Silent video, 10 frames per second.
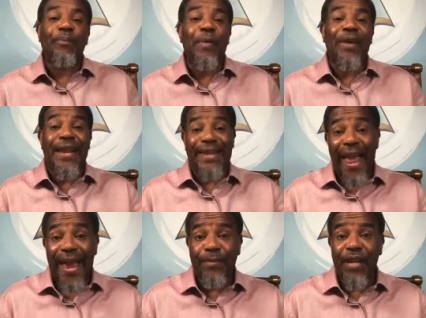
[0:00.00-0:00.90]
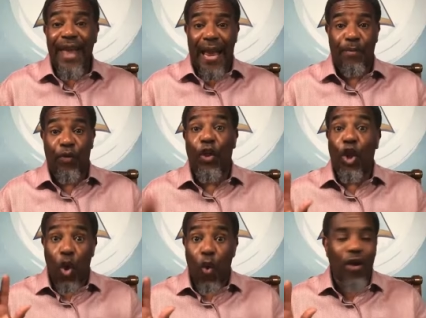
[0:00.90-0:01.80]
These are people that name the name of
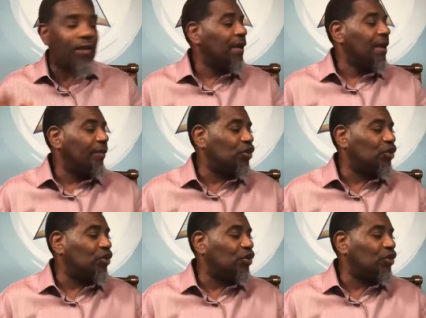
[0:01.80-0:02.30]
the Lord,